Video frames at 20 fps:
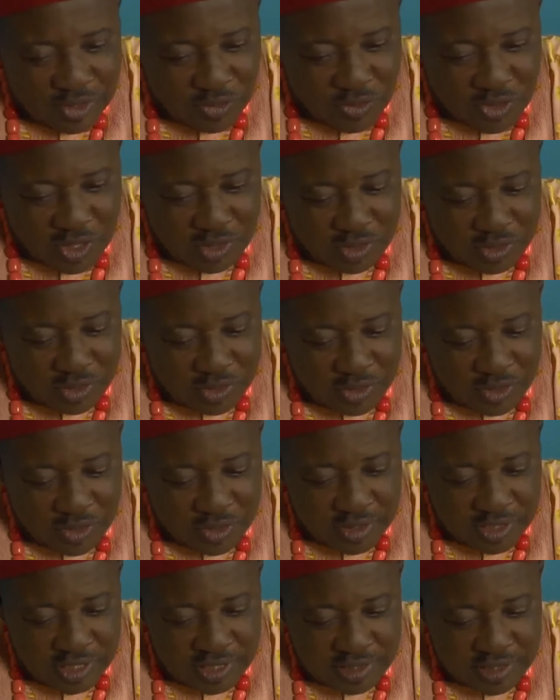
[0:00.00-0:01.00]
Well, you
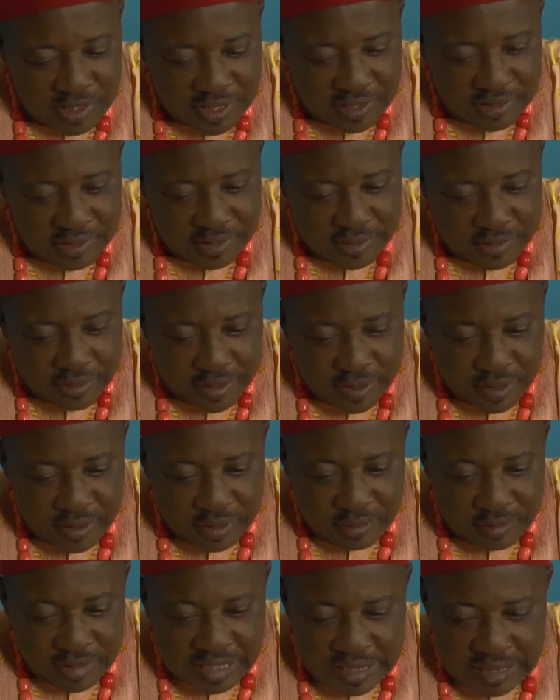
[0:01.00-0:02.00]
got the entire thing
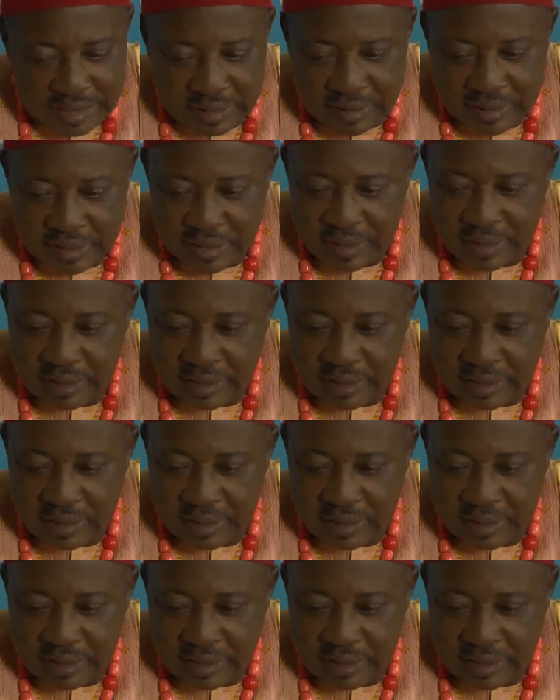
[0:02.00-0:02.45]
wrong because